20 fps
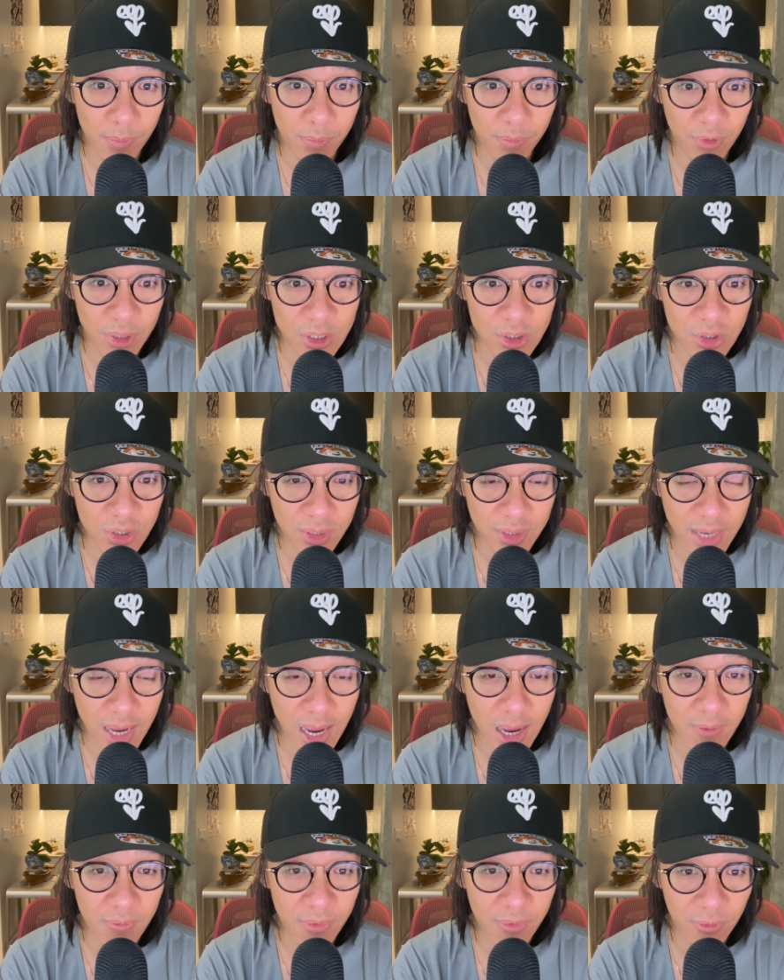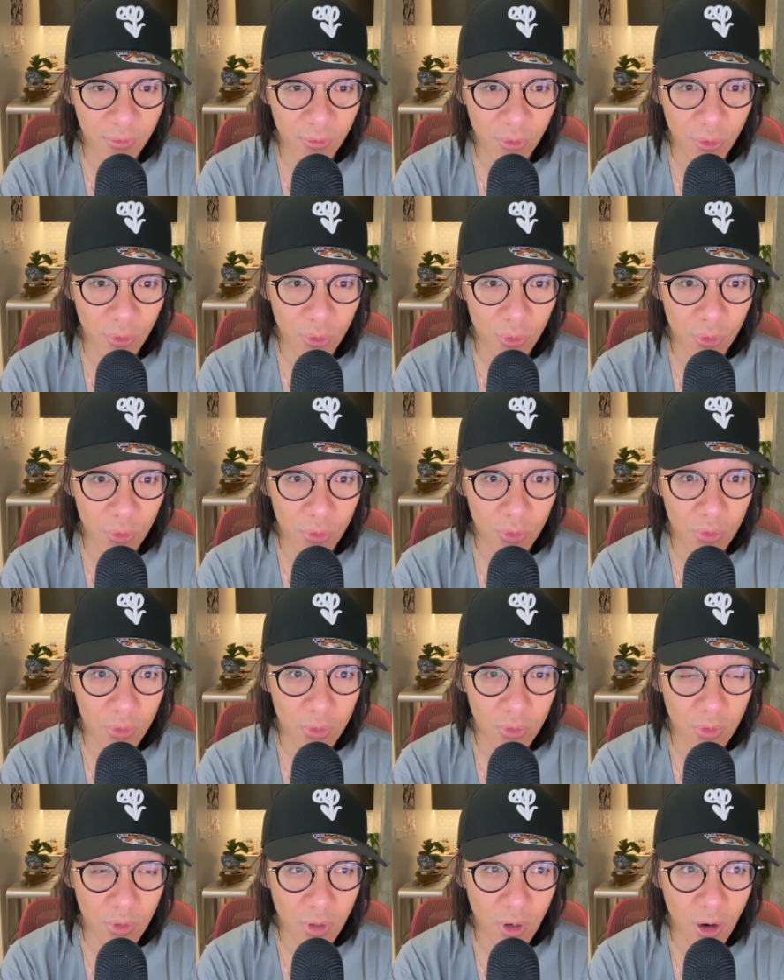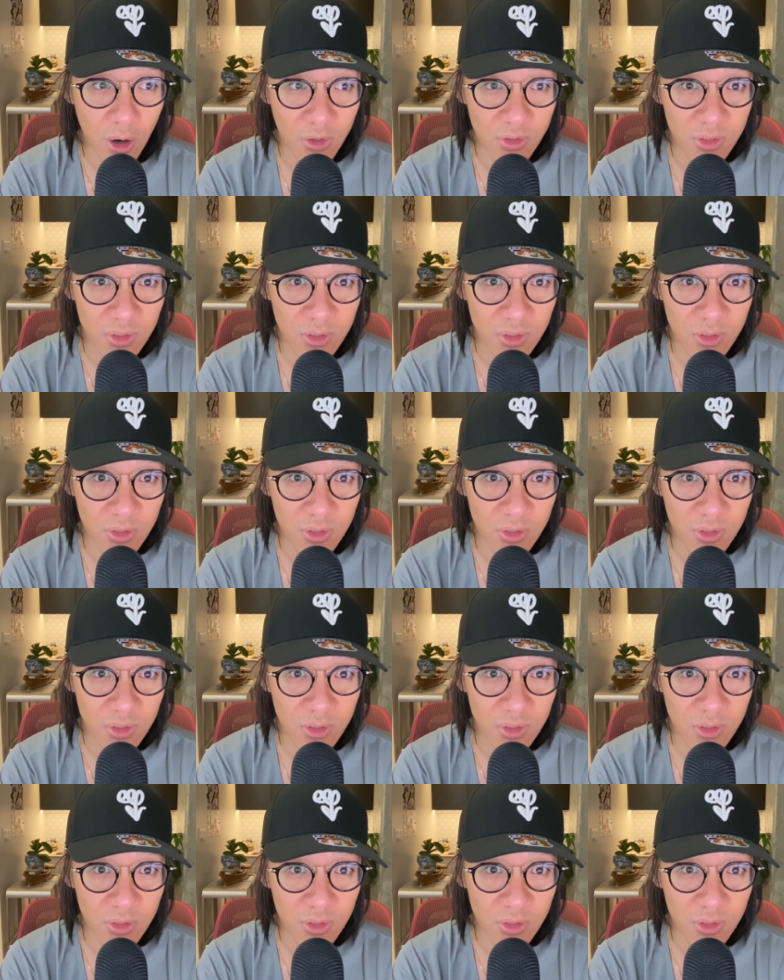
bridge the gap through arts